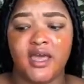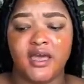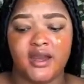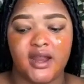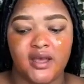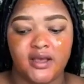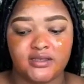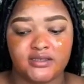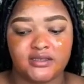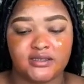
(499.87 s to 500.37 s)
and
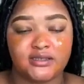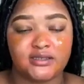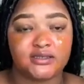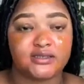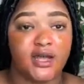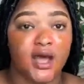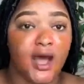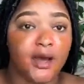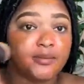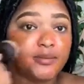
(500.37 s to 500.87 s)
I
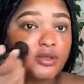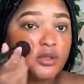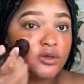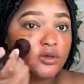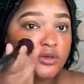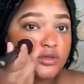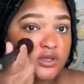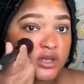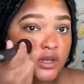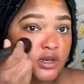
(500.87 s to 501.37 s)
stopped
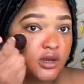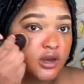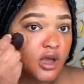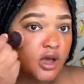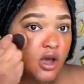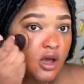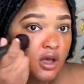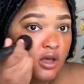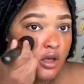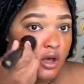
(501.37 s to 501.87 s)
using
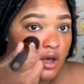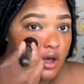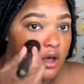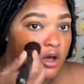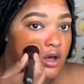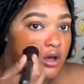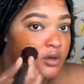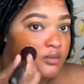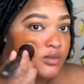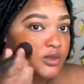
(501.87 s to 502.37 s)

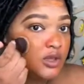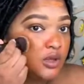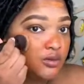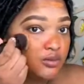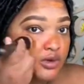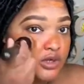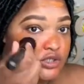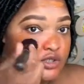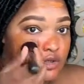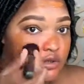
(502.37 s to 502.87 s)
the
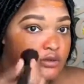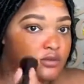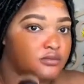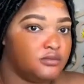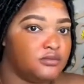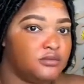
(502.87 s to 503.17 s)
original.